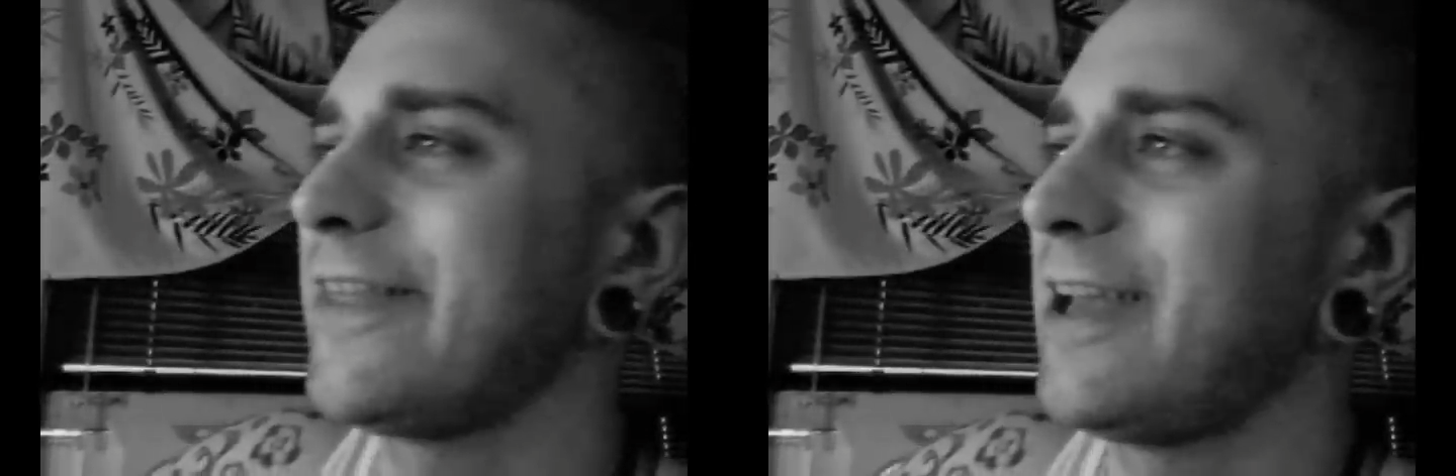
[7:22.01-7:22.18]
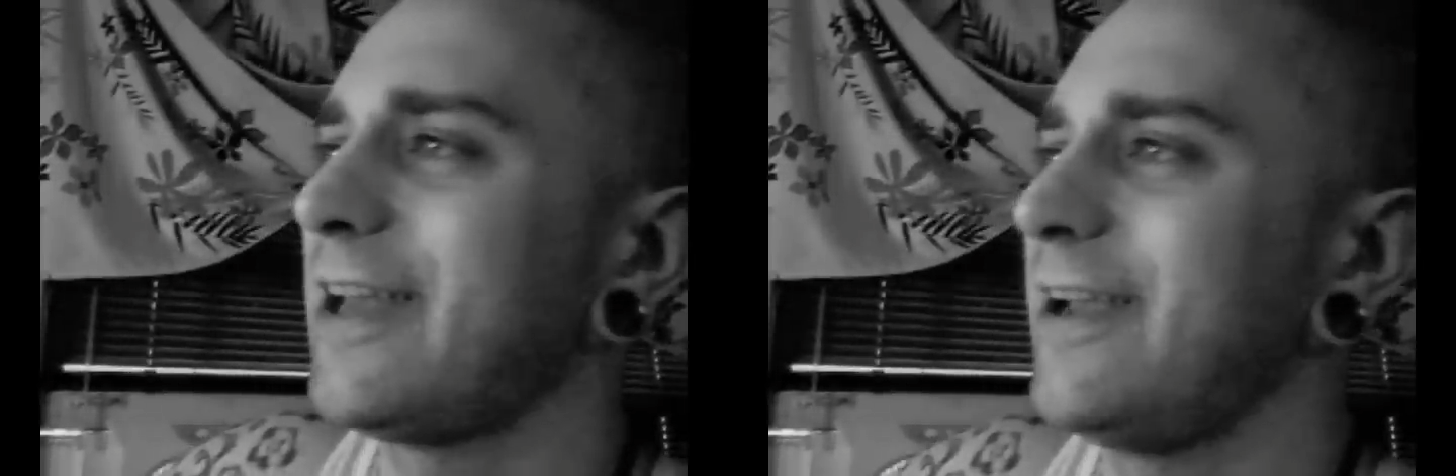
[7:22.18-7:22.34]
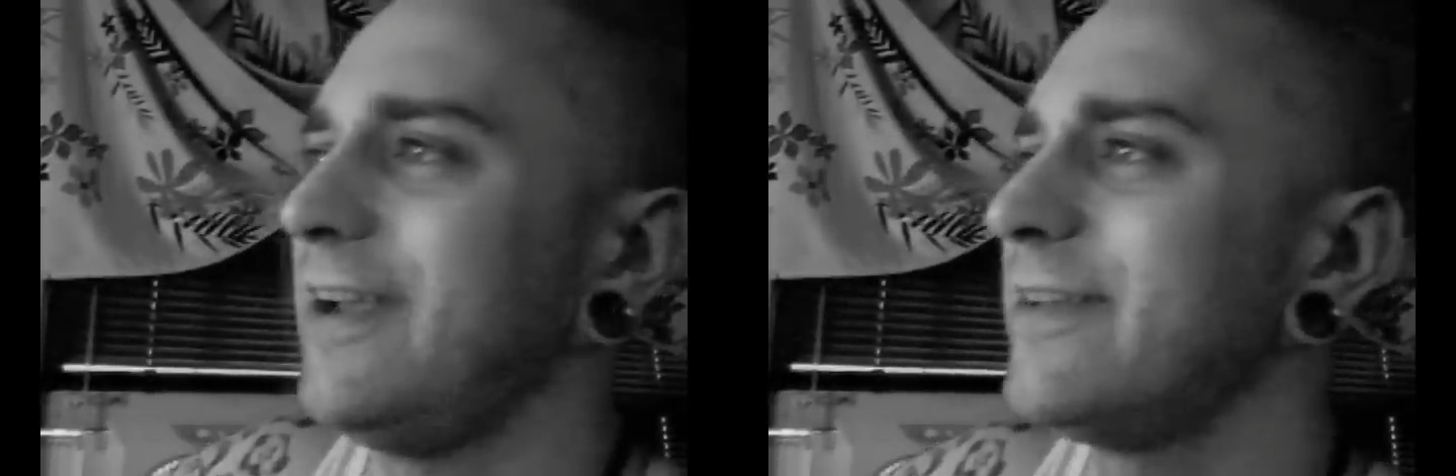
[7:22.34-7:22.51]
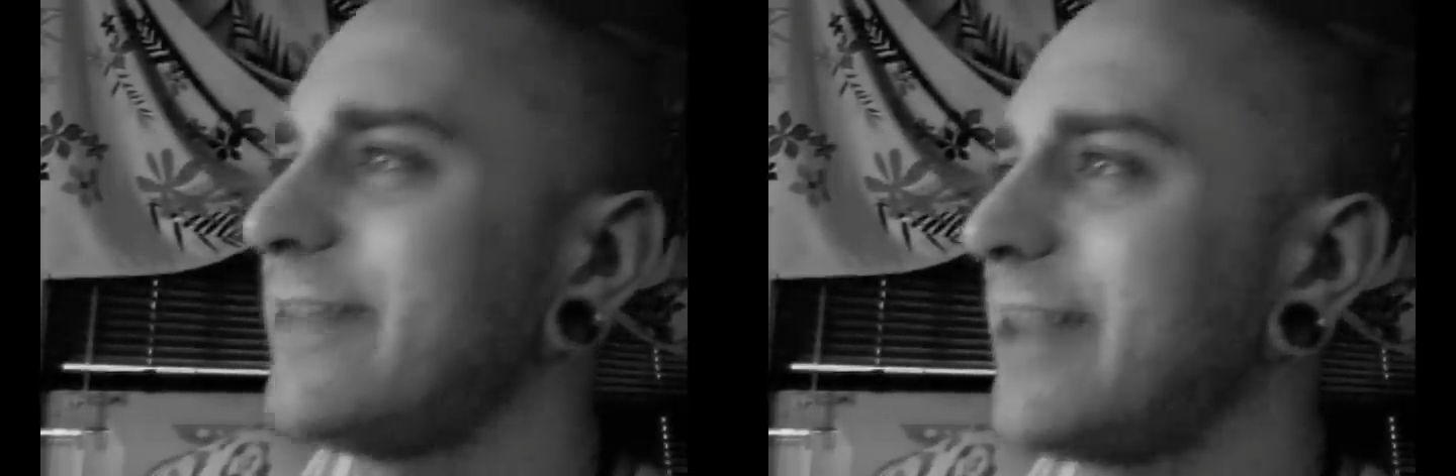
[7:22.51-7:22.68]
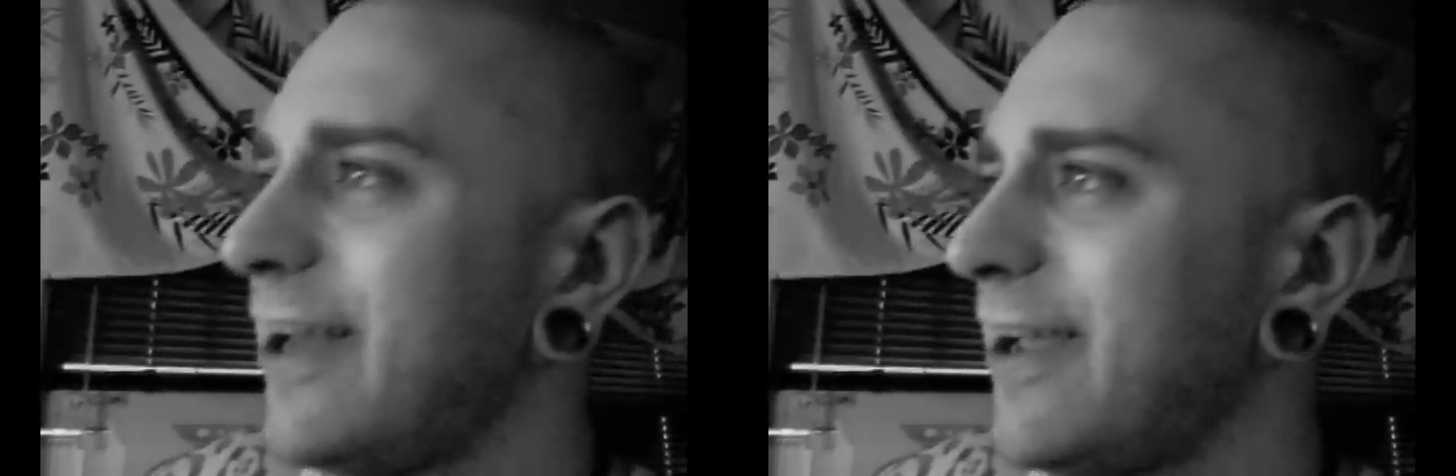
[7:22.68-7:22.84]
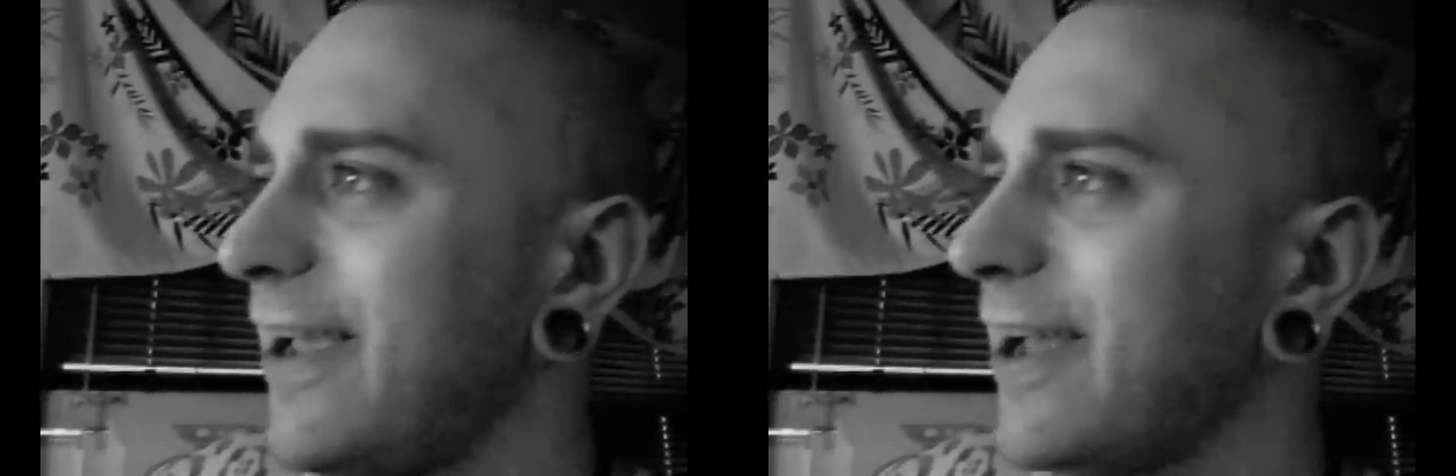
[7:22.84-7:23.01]
than
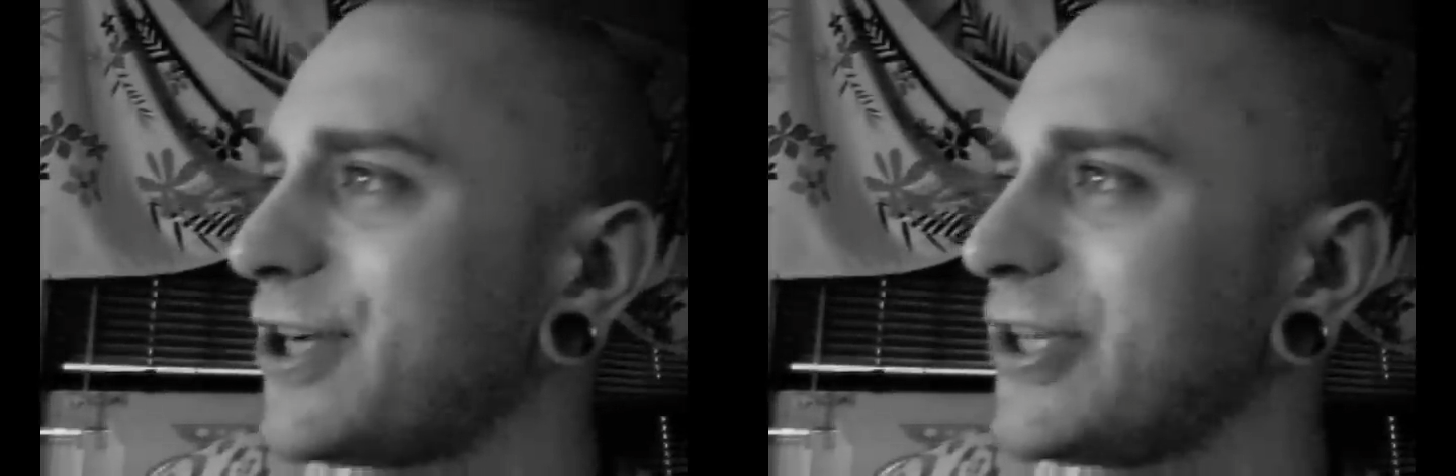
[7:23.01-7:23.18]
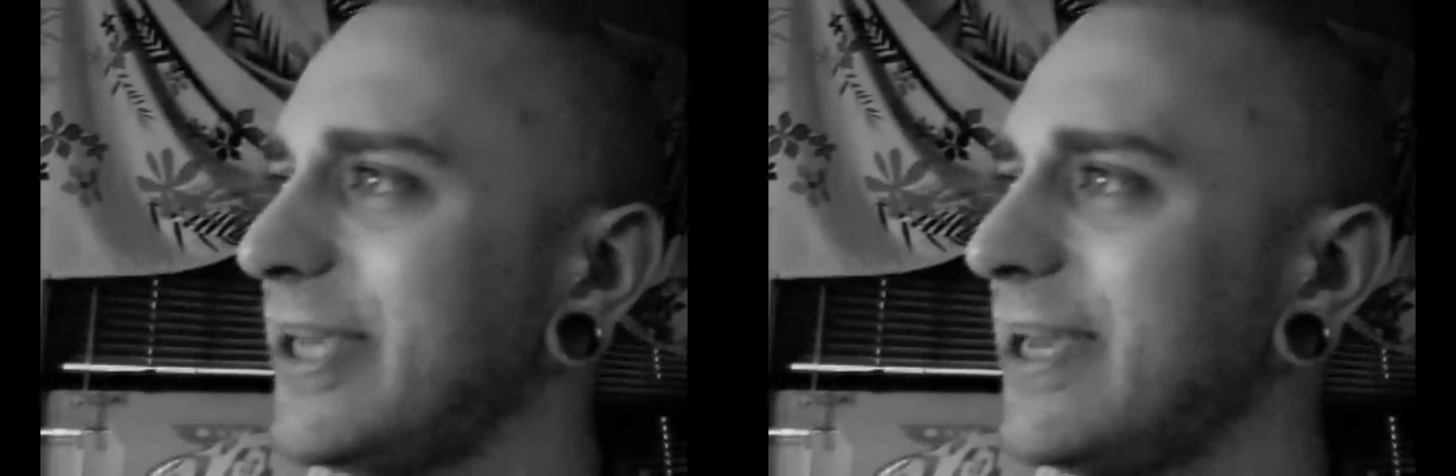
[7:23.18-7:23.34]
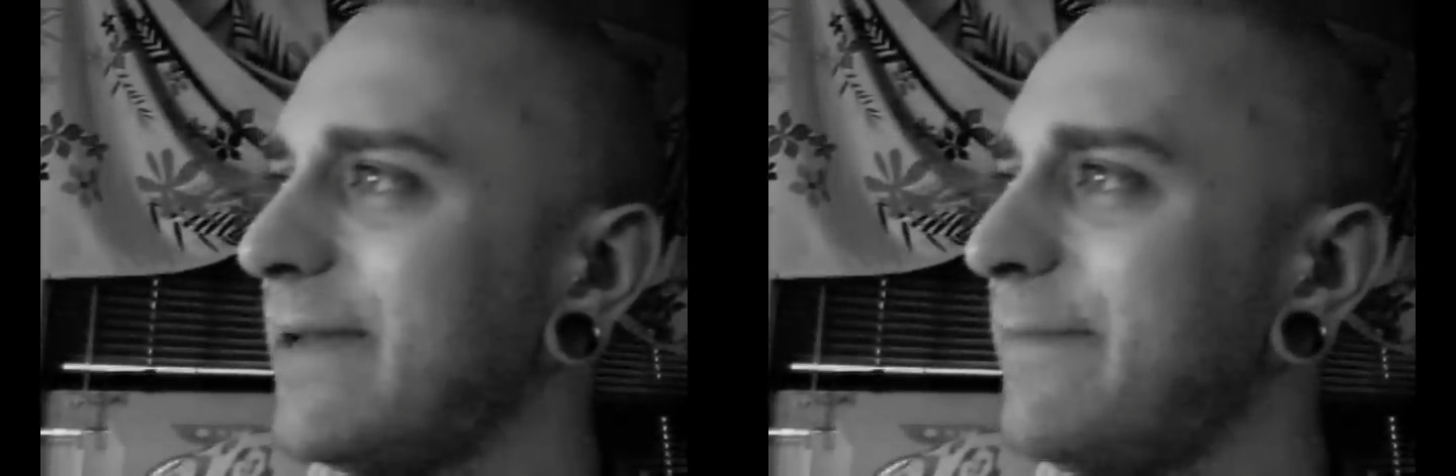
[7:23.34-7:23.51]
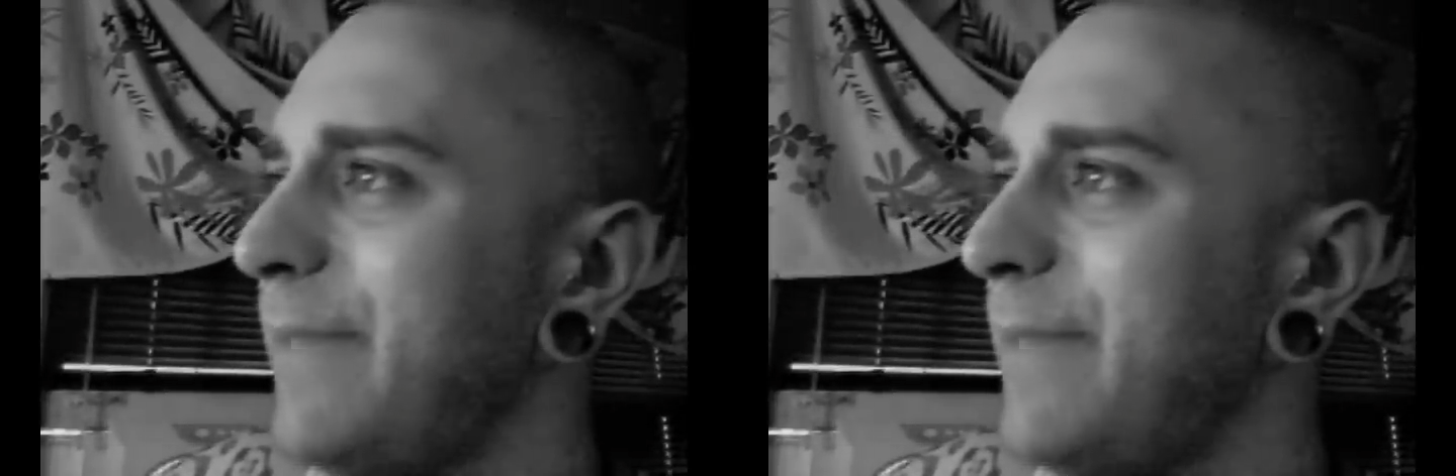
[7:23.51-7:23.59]
I actually am.